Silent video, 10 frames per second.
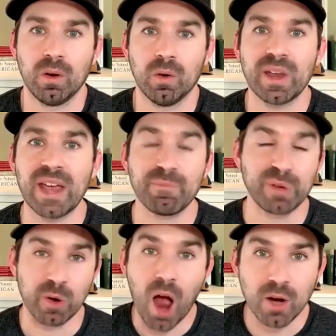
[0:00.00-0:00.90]
we have
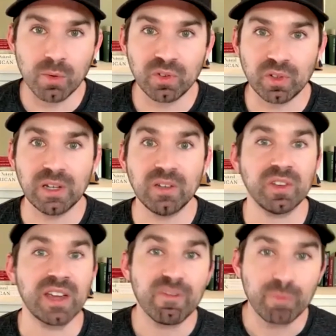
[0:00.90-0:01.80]
bureaucracies,
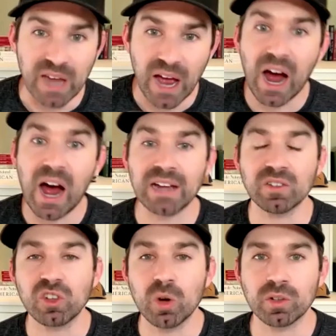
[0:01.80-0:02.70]
the FBI, and
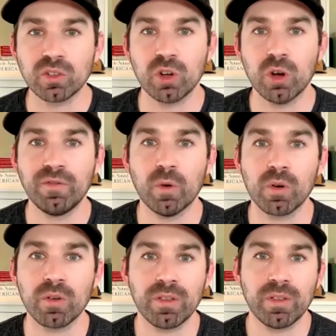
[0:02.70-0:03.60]
so on and so
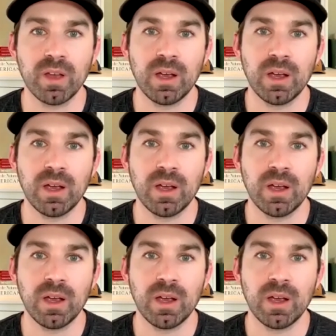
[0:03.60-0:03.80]
forth,